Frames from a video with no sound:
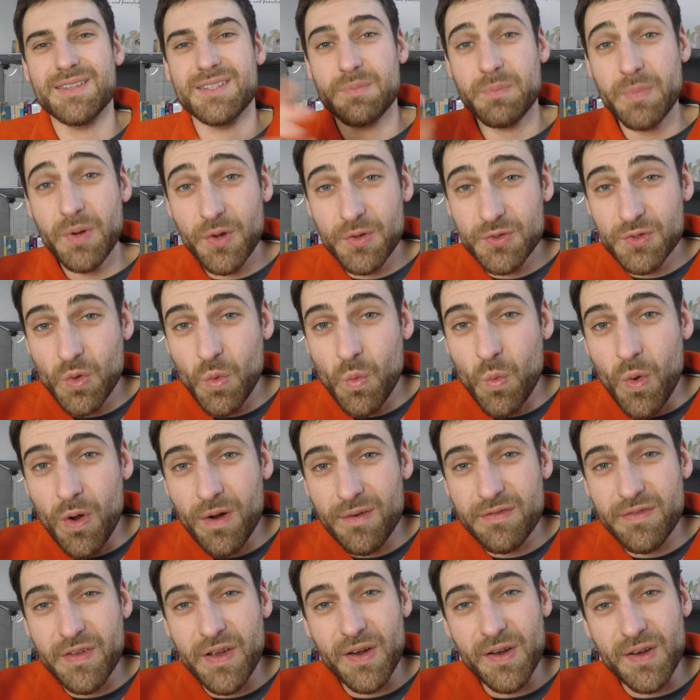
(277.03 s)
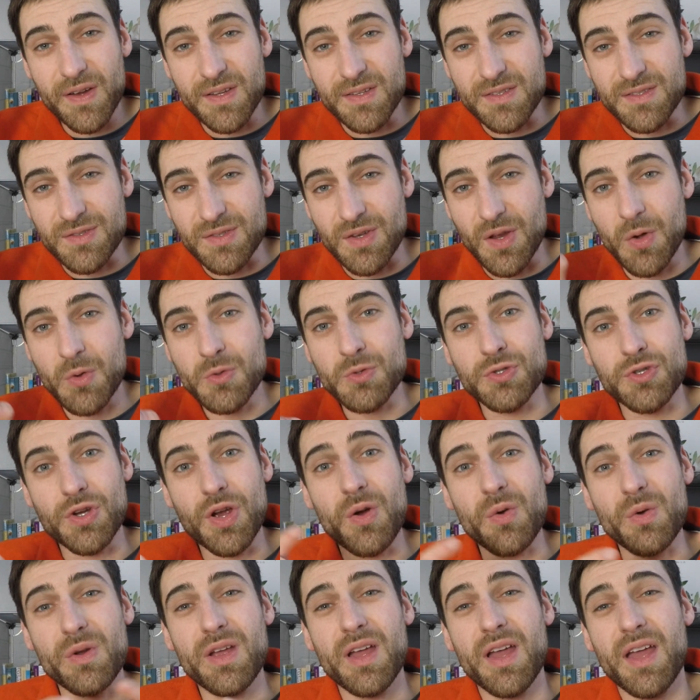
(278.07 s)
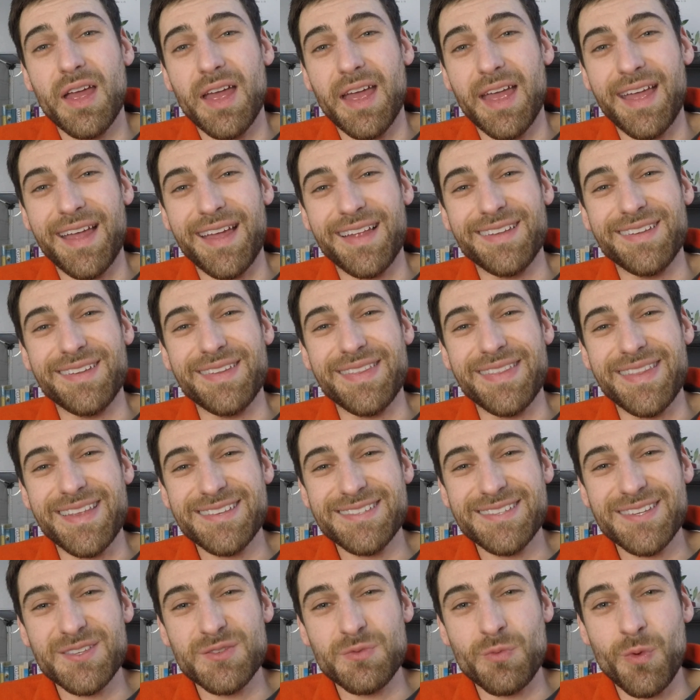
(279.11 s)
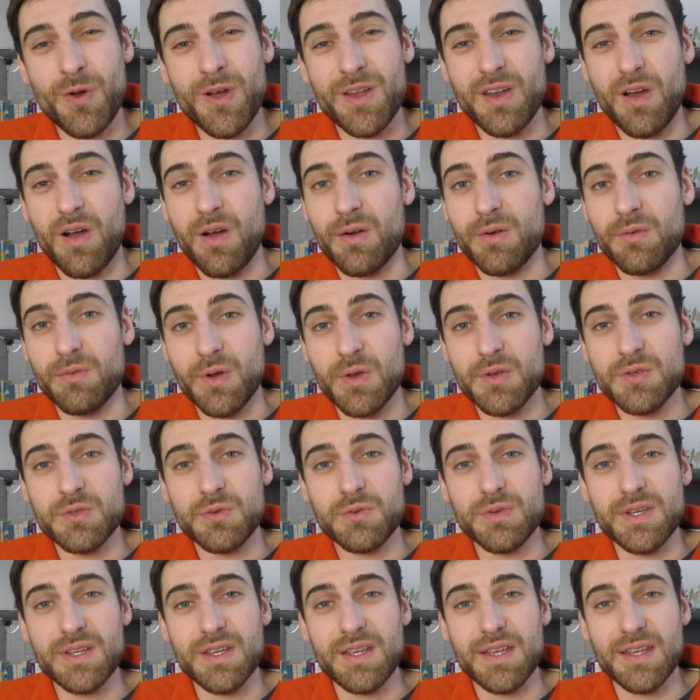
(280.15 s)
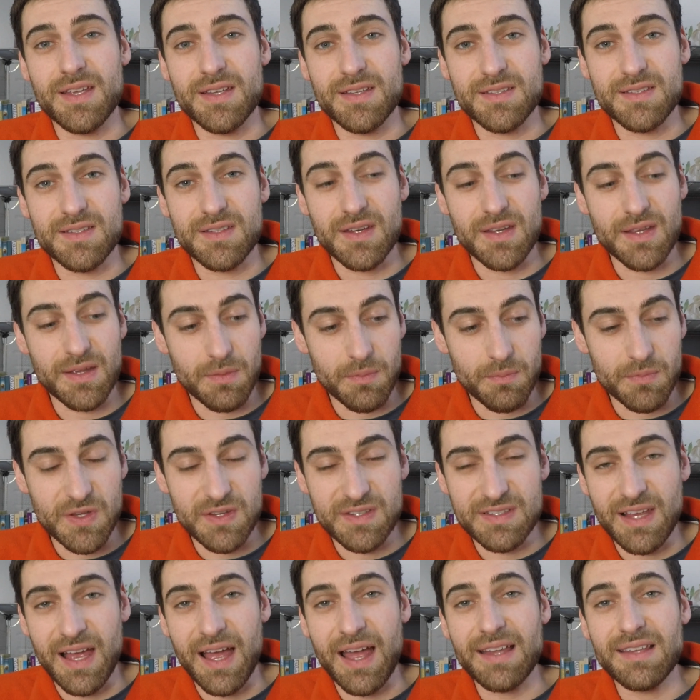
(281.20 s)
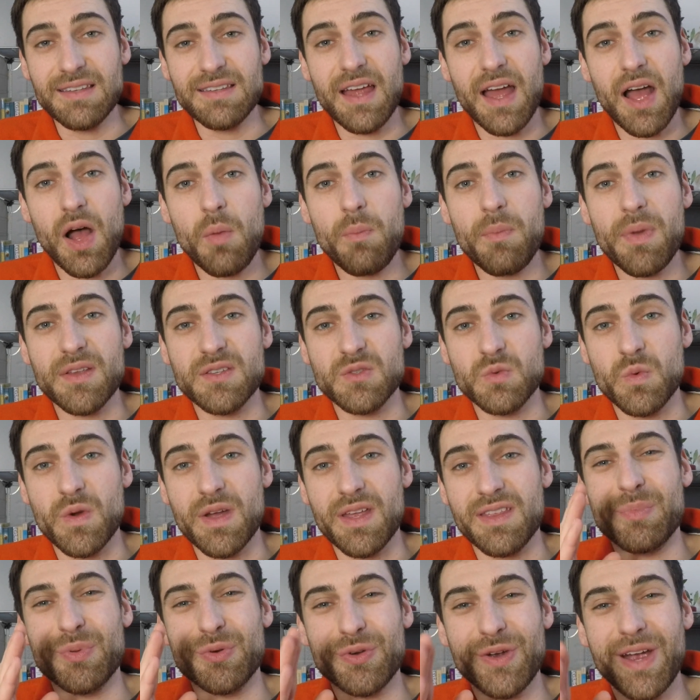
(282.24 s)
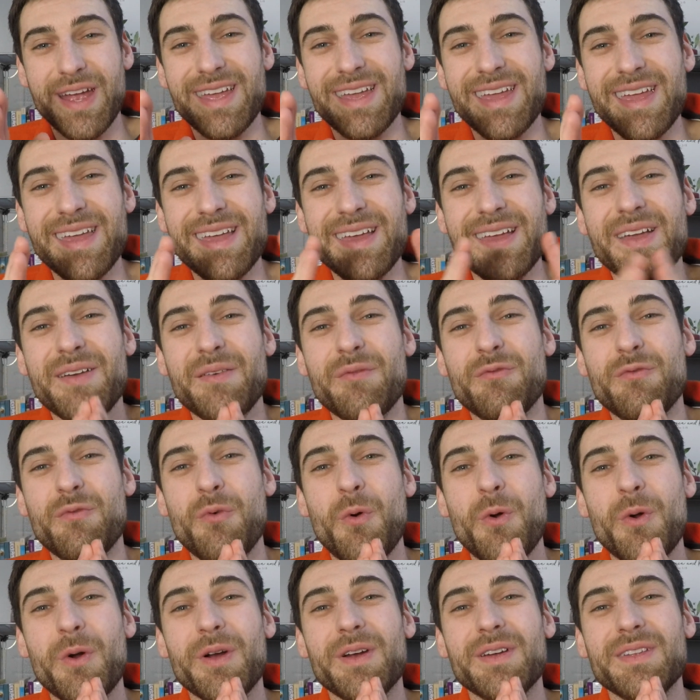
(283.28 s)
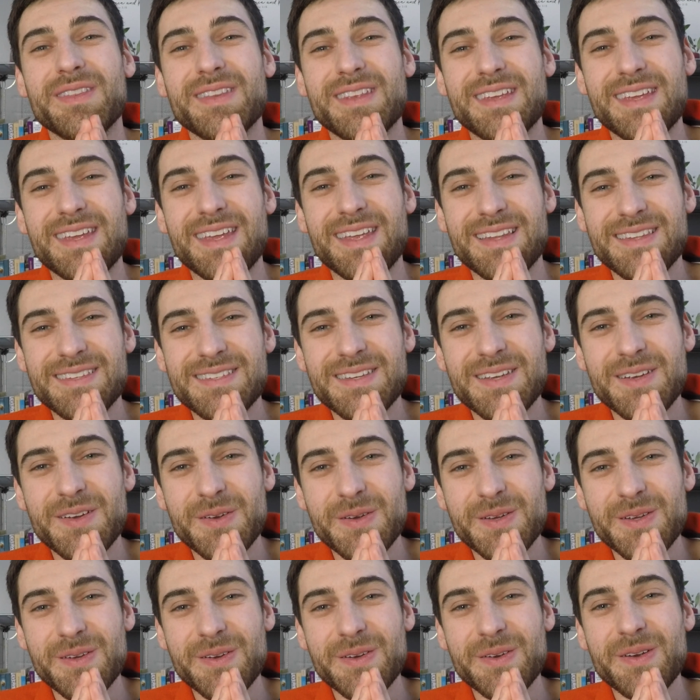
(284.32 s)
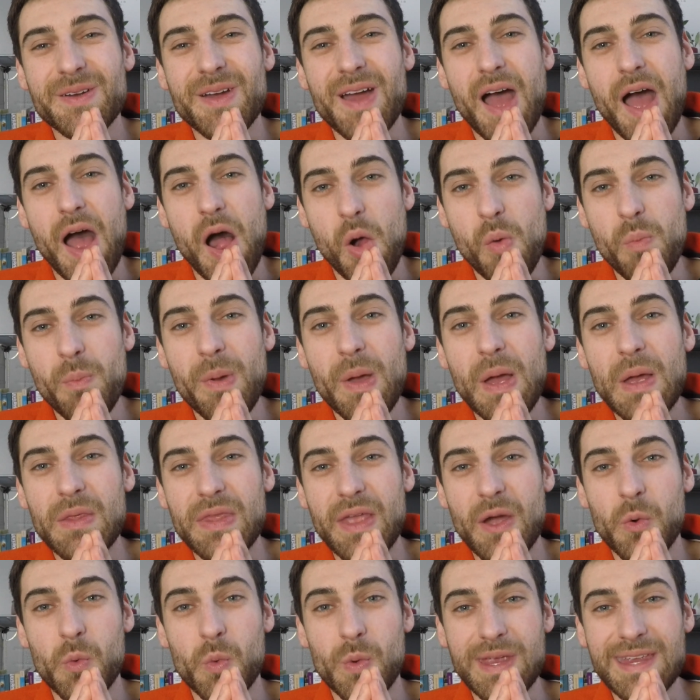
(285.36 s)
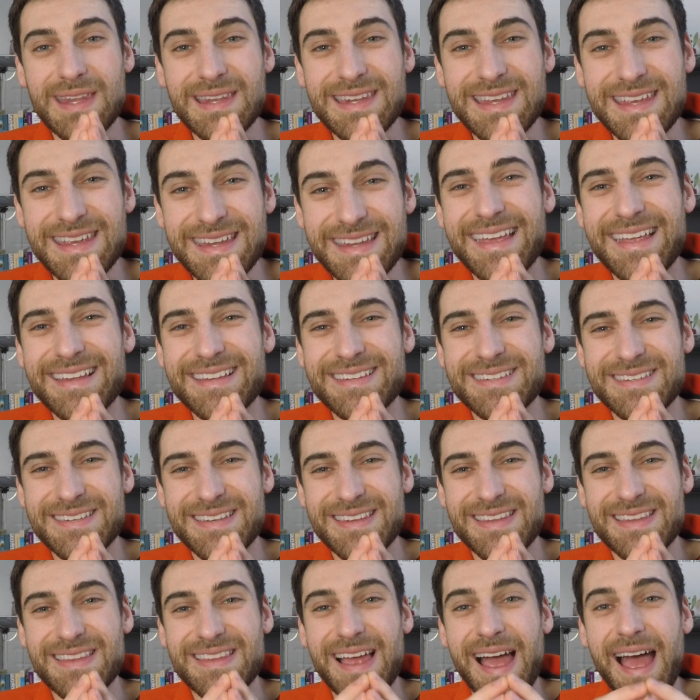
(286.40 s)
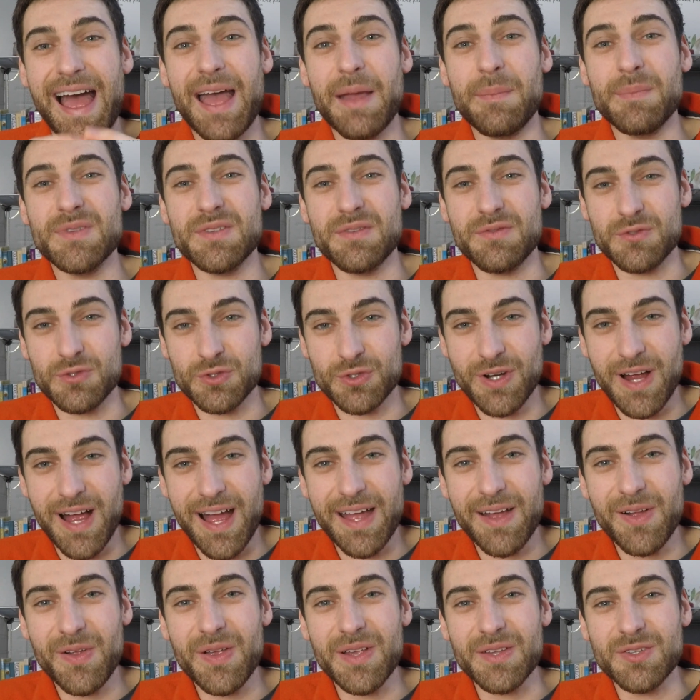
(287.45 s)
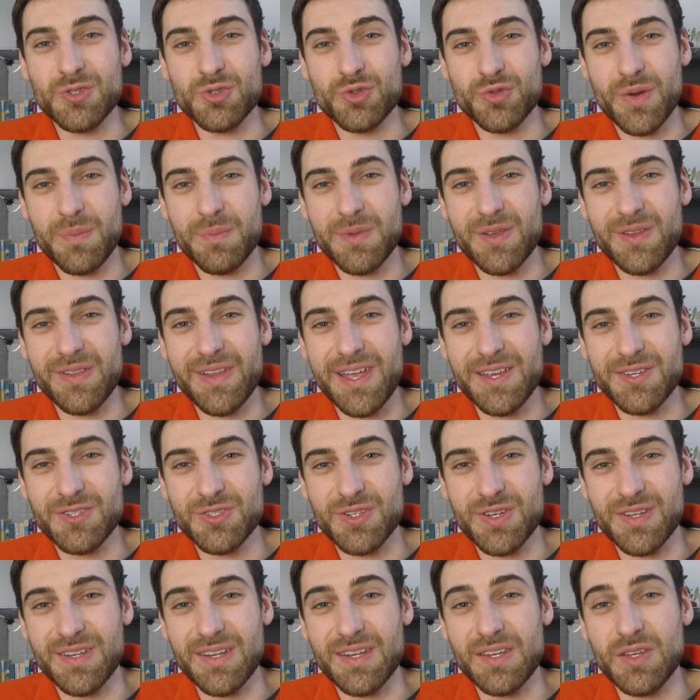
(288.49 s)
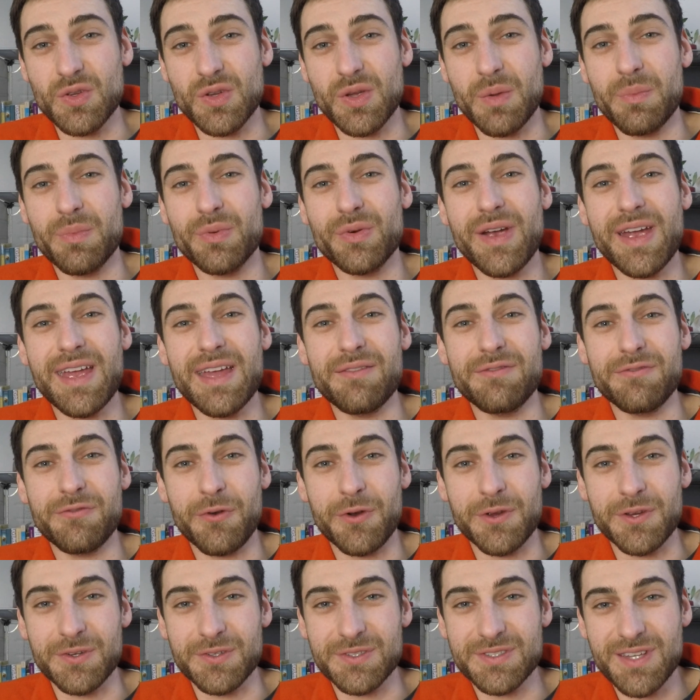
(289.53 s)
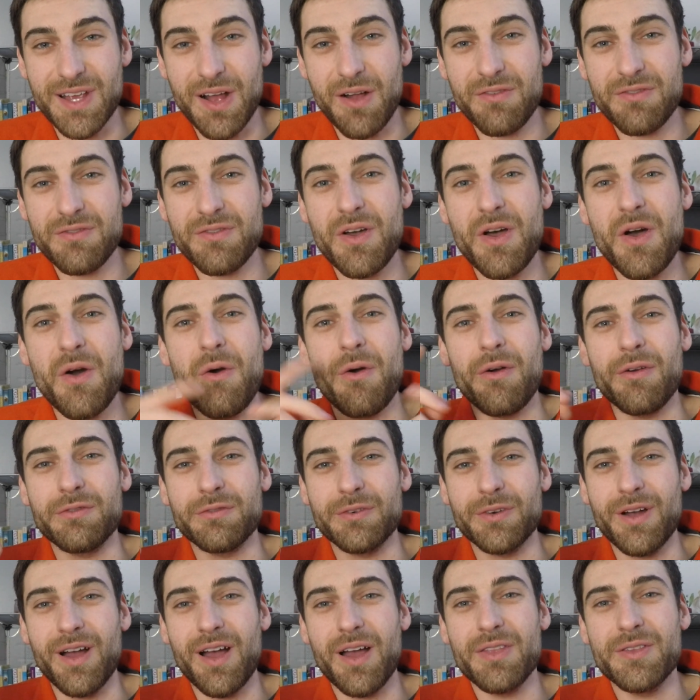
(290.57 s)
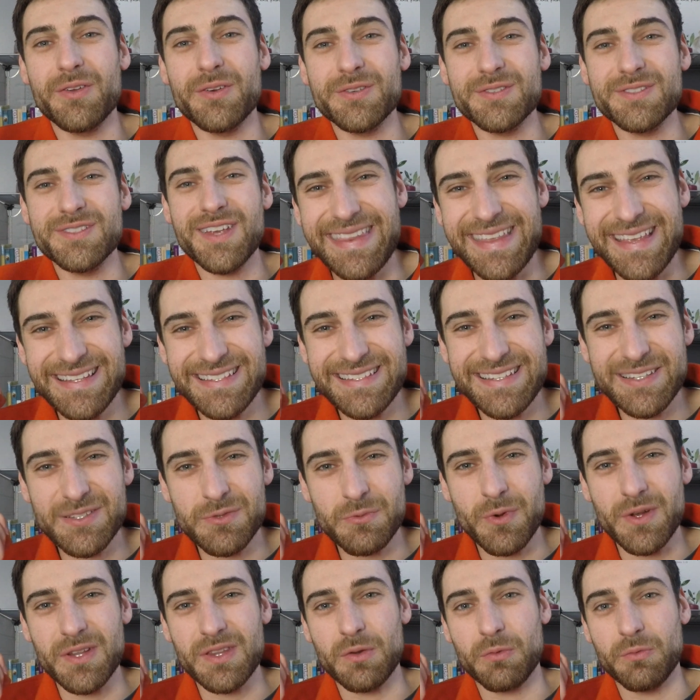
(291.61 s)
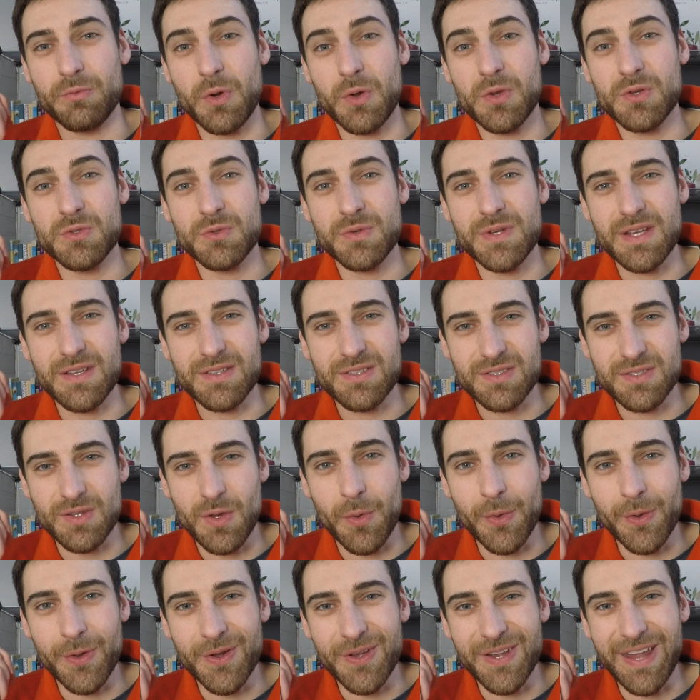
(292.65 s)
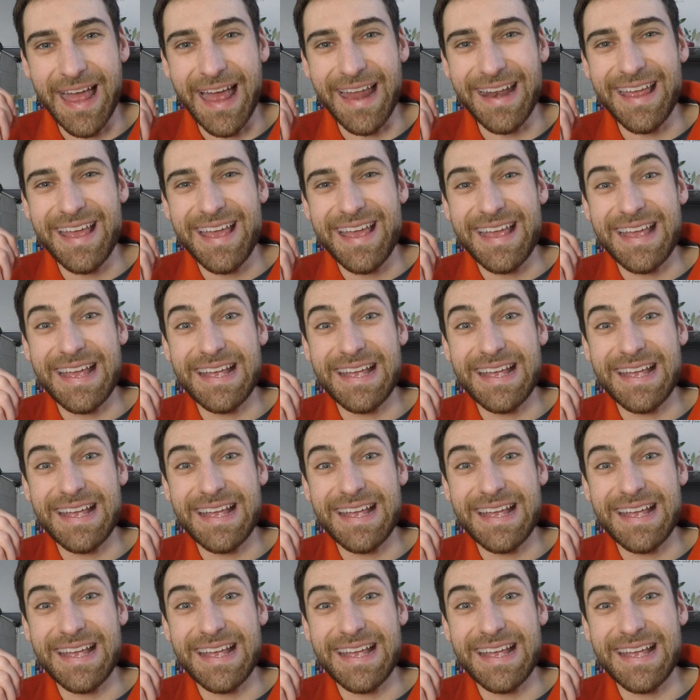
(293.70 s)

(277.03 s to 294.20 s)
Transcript: Spiritual warfare is no joke, and this is what our rosary is designed to help us with praying for the interior help that we need in times of trial and tribulation. You could pray it for yourself or for others. This is what the rosary is so good at.